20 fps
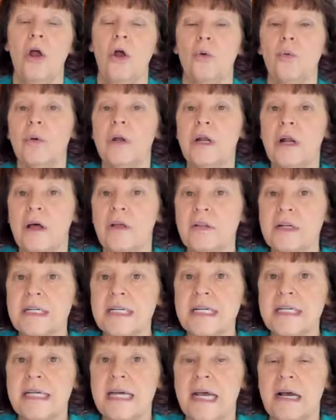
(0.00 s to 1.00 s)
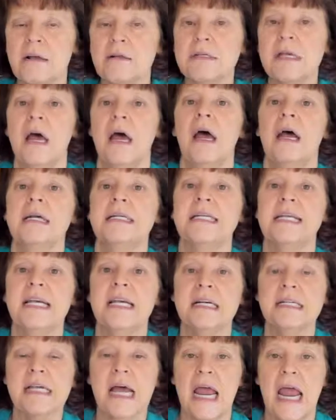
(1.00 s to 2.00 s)
read all the details,
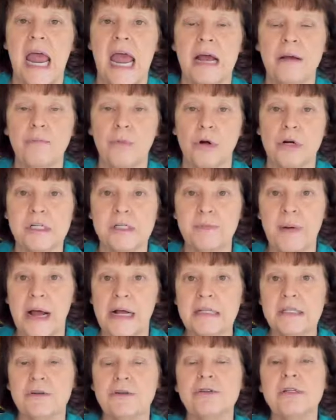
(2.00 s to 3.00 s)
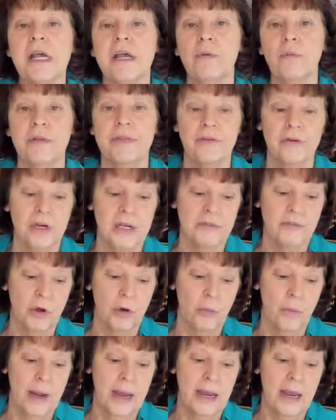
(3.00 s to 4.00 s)
see as I add more sponsors and what they're giving
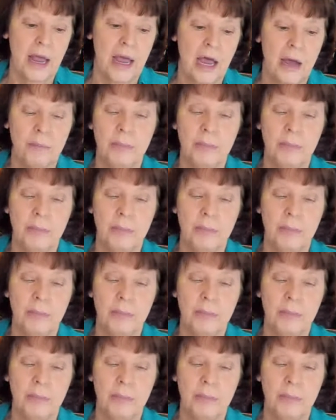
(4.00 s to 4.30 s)
away.